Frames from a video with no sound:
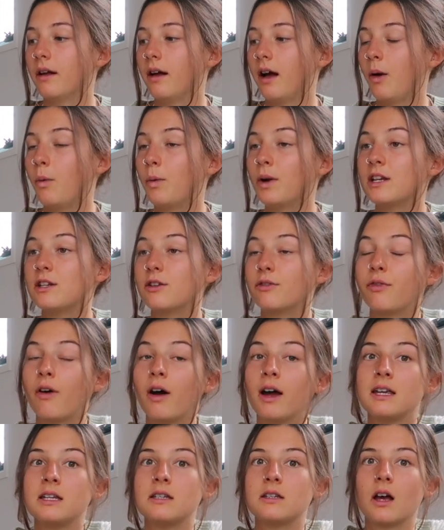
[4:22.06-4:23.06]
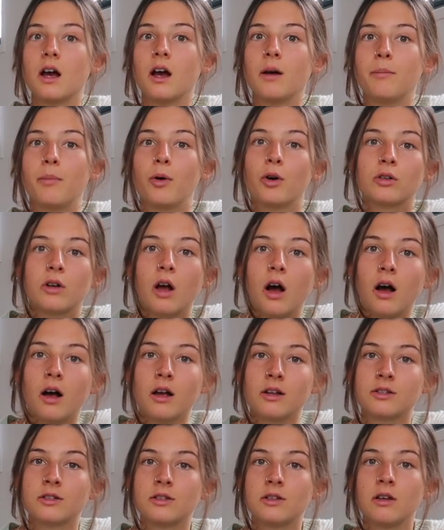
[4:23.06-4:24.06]
I wanted to find a
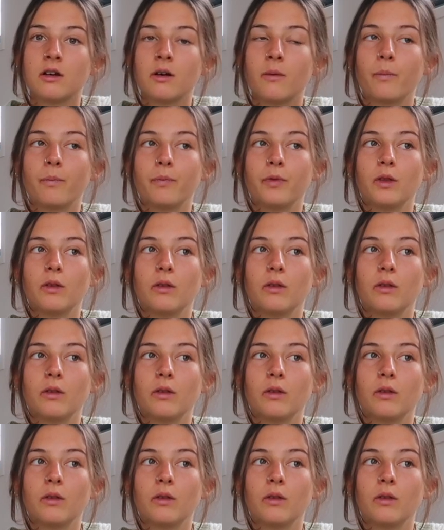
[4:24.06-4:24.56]
podcast that